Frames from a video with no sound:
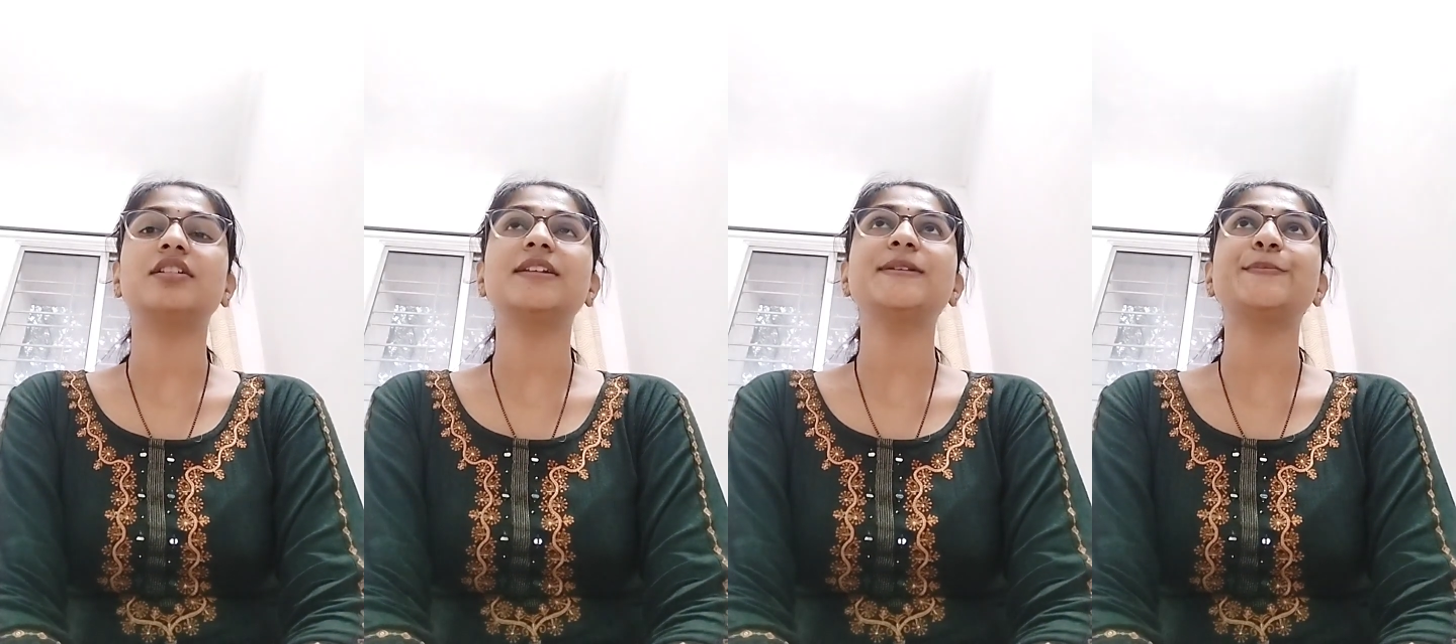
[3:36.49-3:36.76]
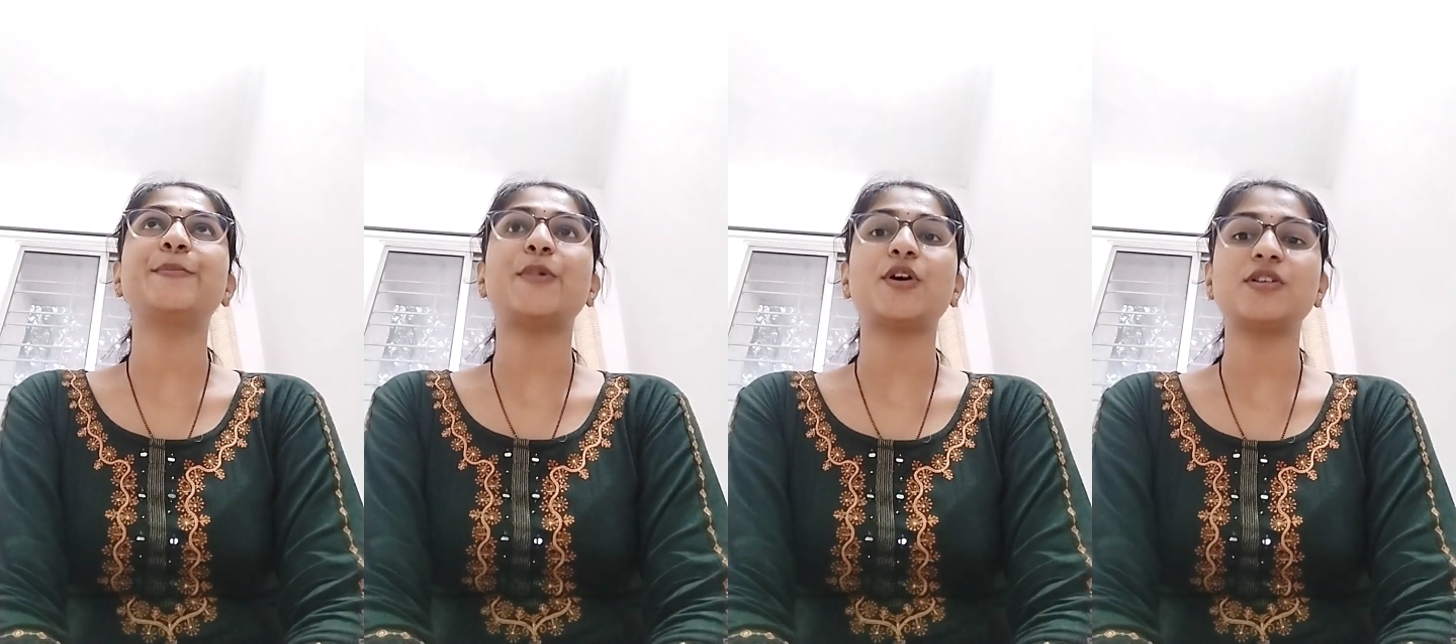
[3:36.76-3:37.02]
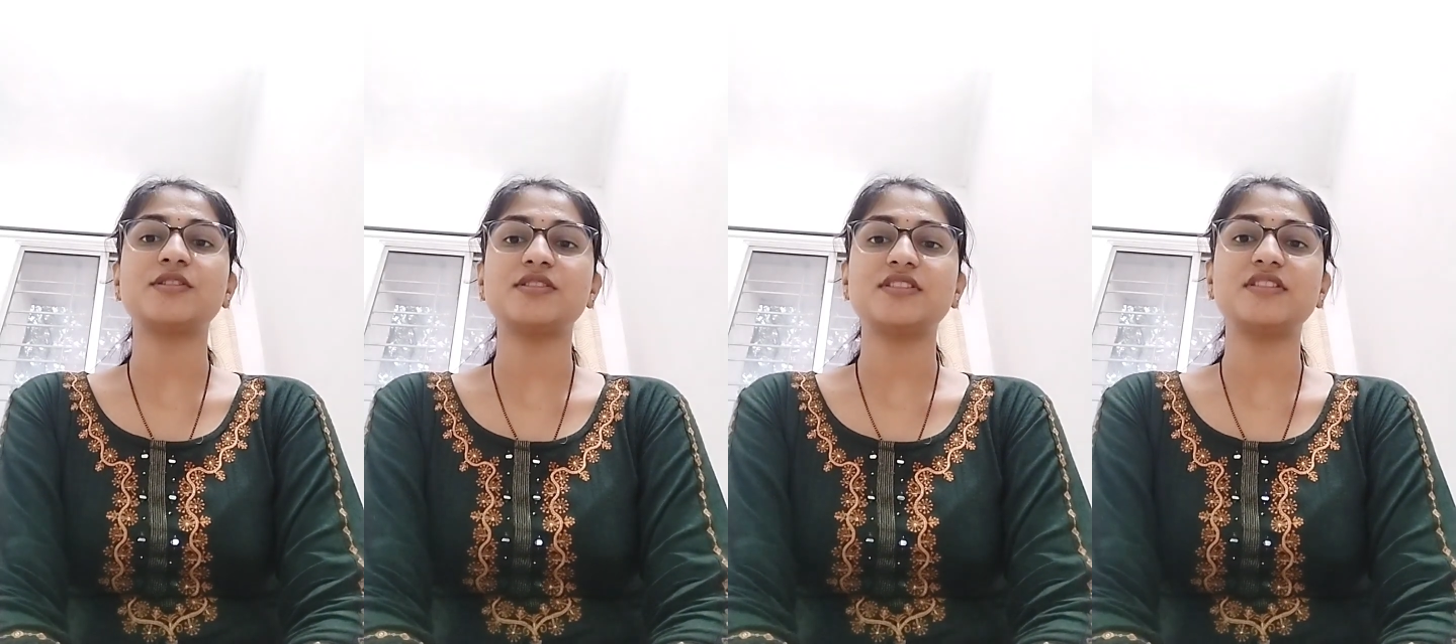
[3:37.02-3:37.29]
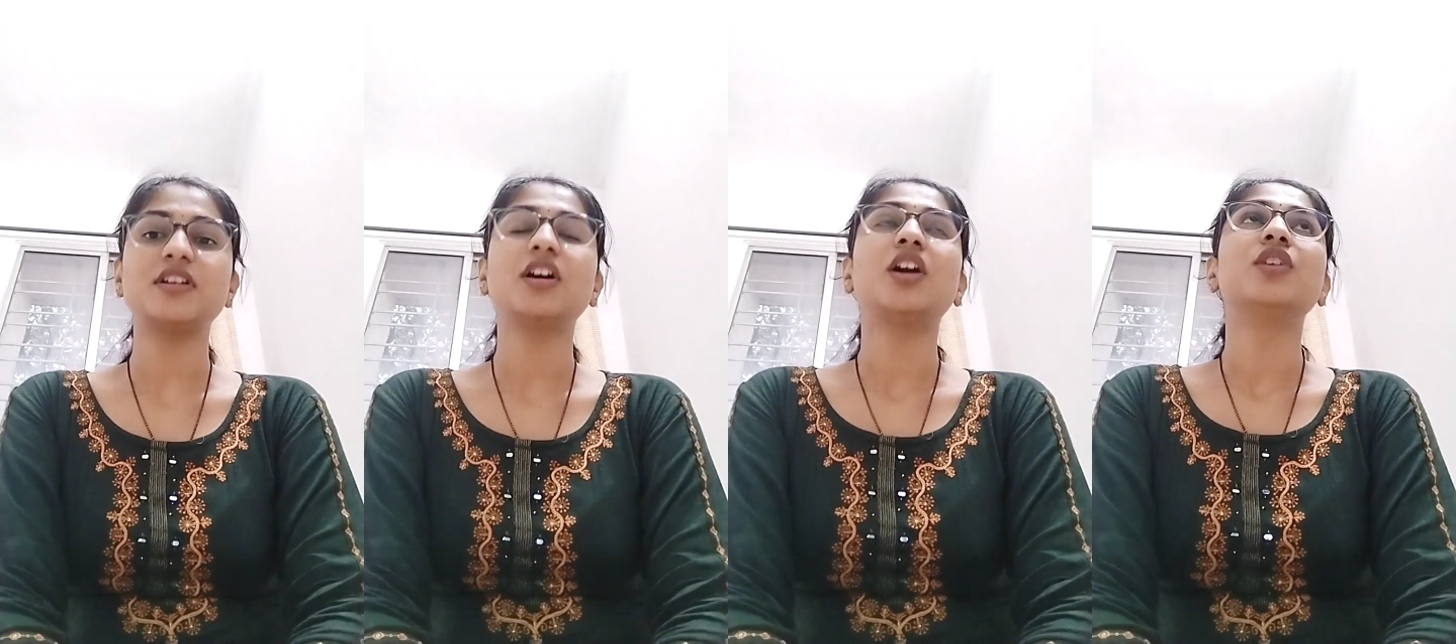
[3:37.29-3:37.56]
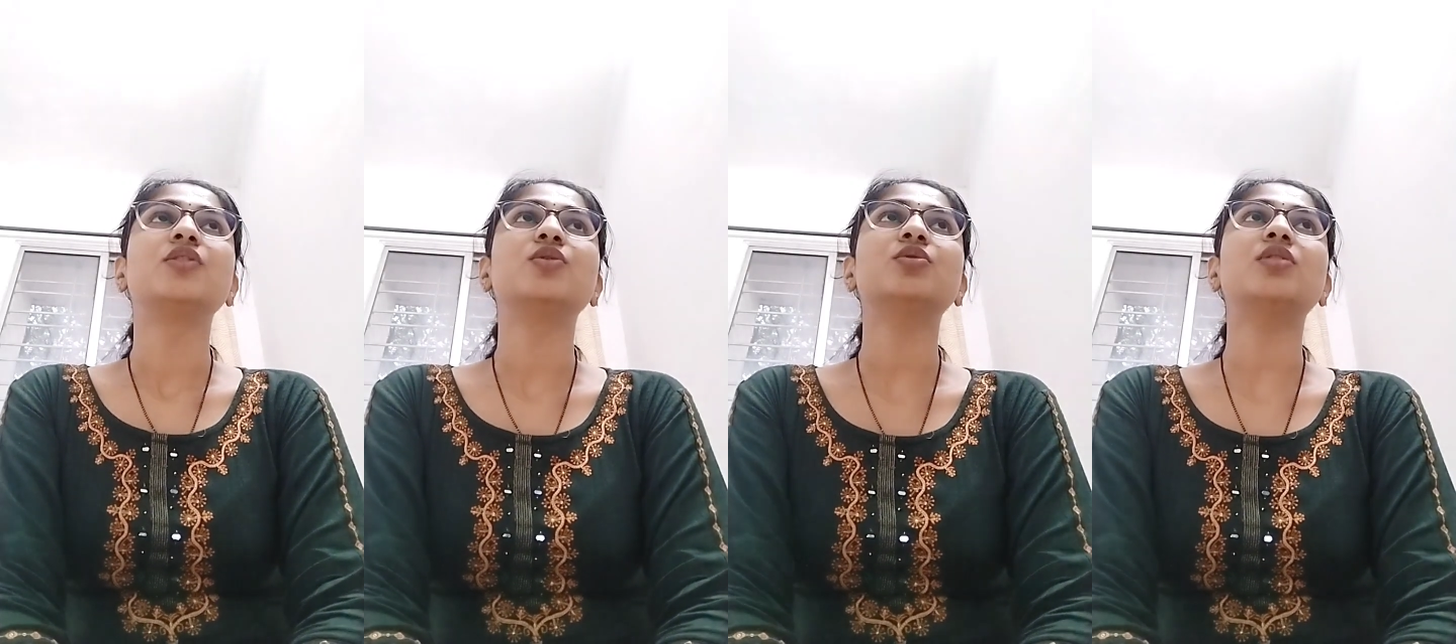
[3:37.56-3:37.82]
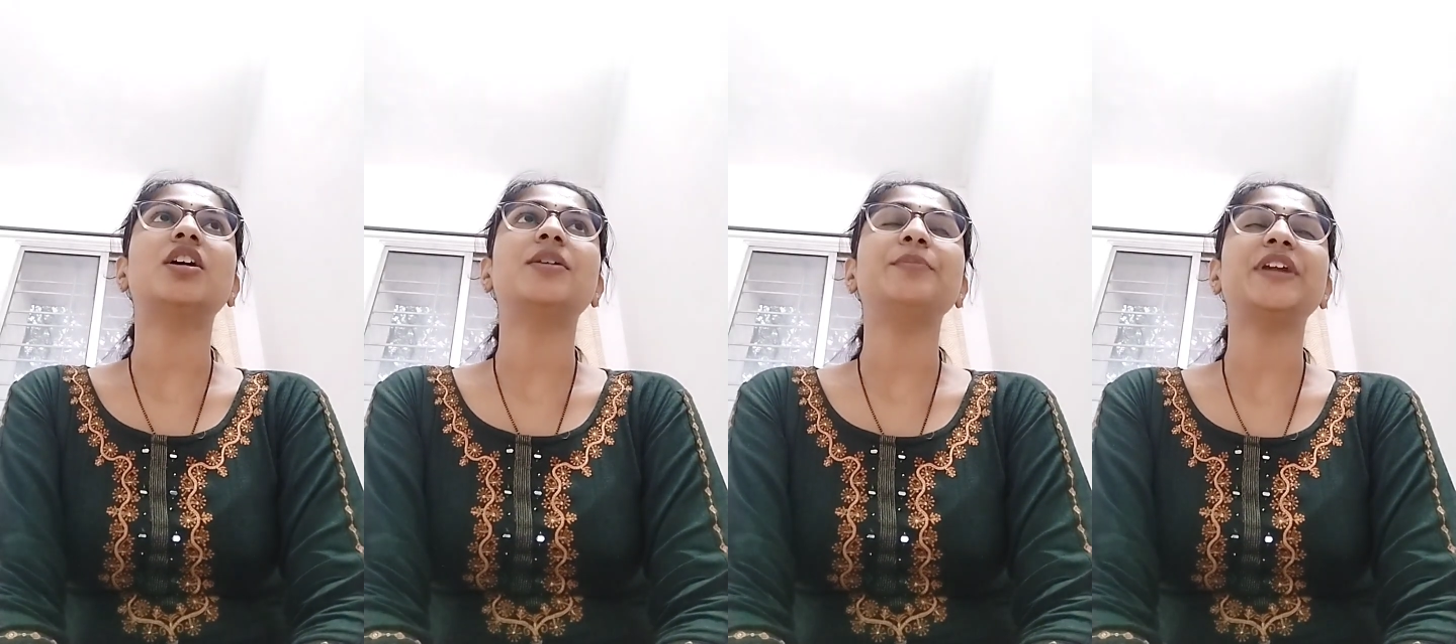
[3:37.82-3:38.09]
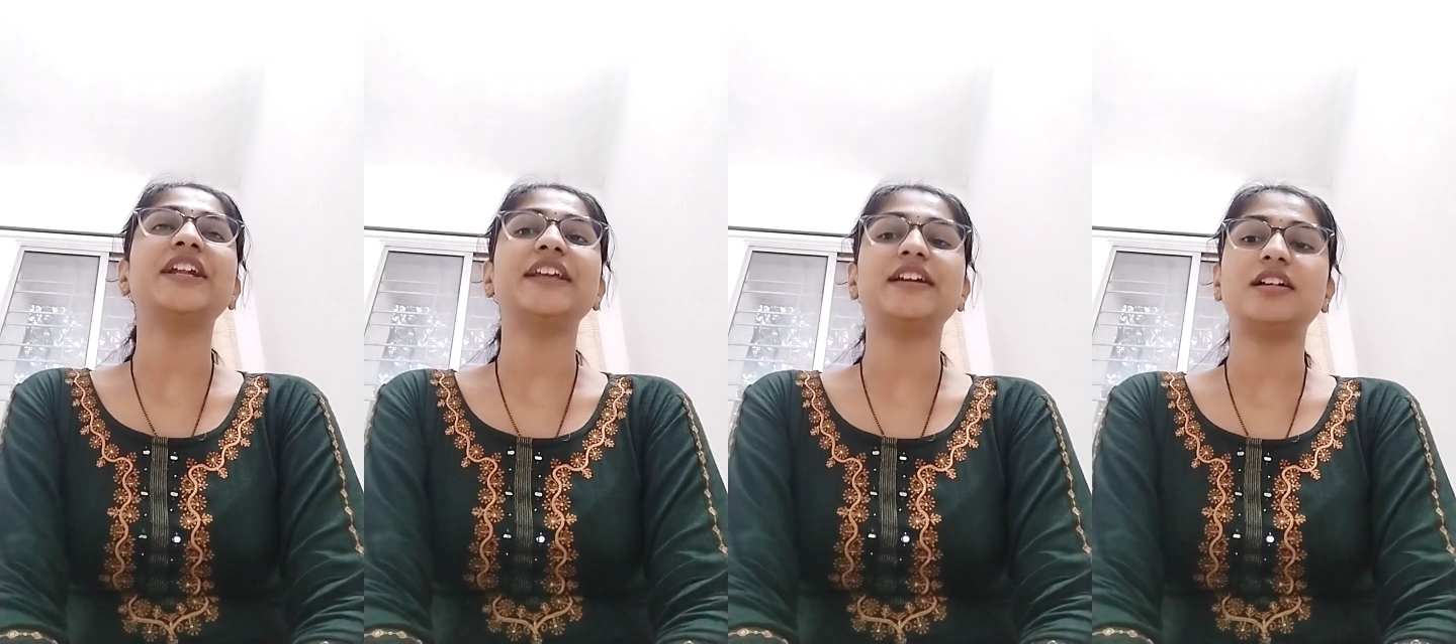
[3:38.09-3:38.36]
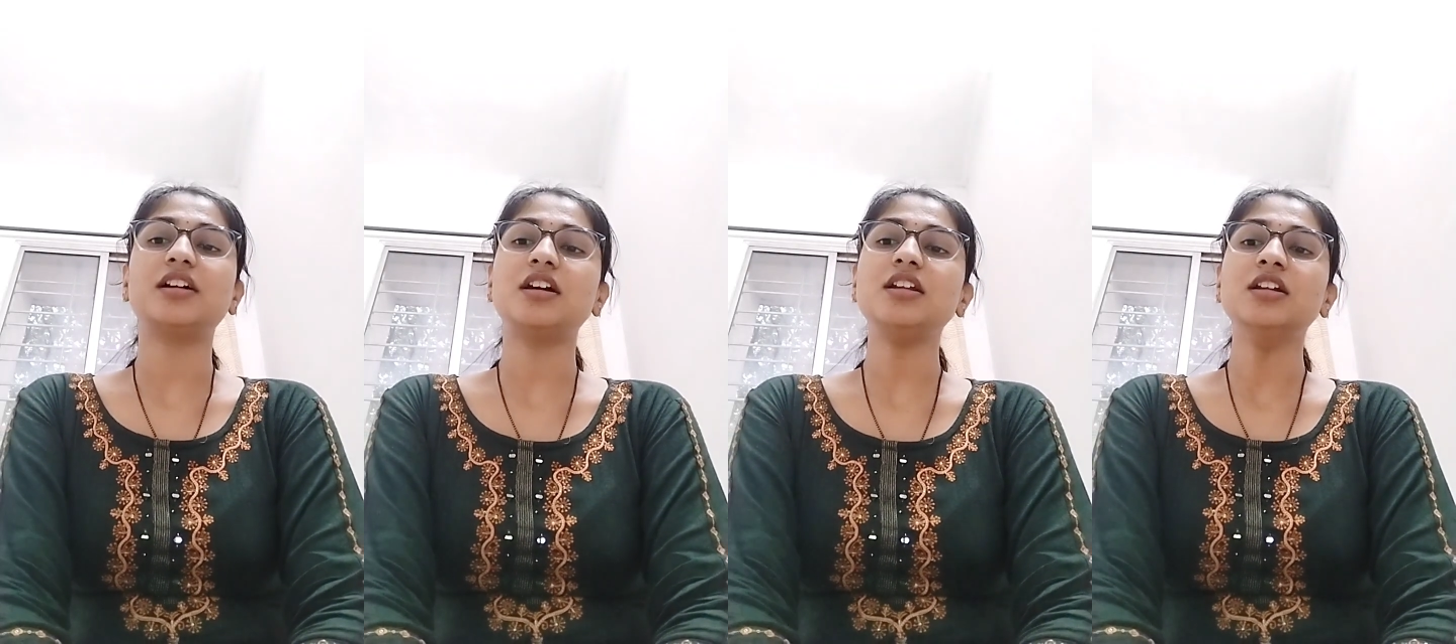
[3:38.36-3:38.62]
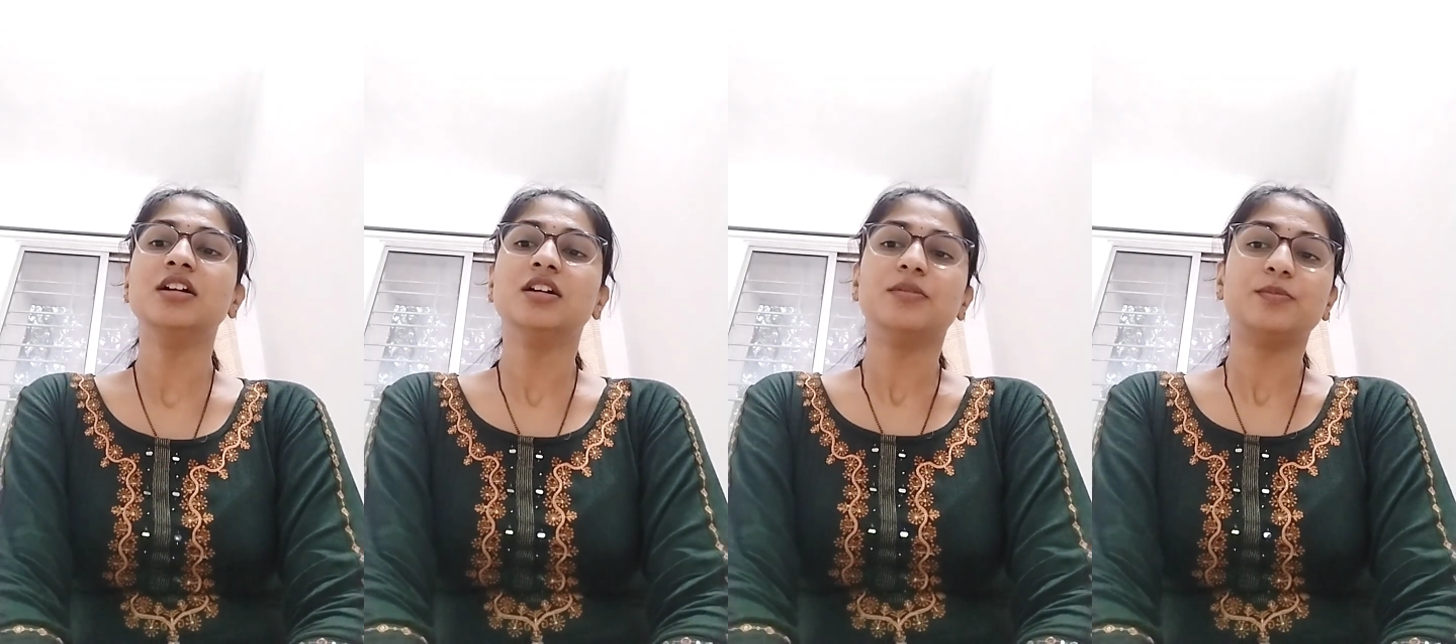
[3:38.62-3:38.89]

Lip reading: response to a medical